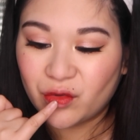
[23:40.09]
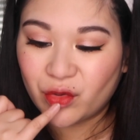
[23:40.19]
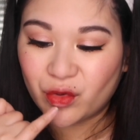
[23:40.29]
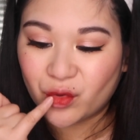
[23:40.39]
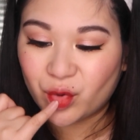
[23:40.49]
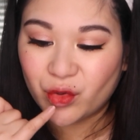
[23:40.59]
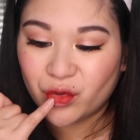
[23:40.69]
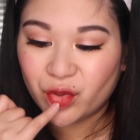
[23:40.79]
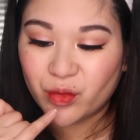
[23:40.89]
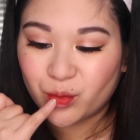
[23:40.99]
to
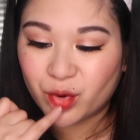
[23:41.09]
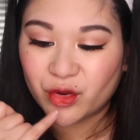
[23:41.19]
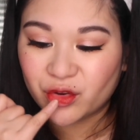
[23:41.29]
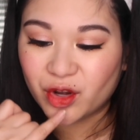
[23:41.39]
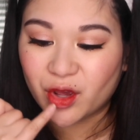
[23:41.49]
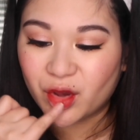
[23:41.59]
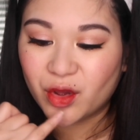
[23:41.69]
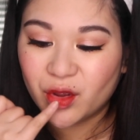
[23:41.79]
brush it out.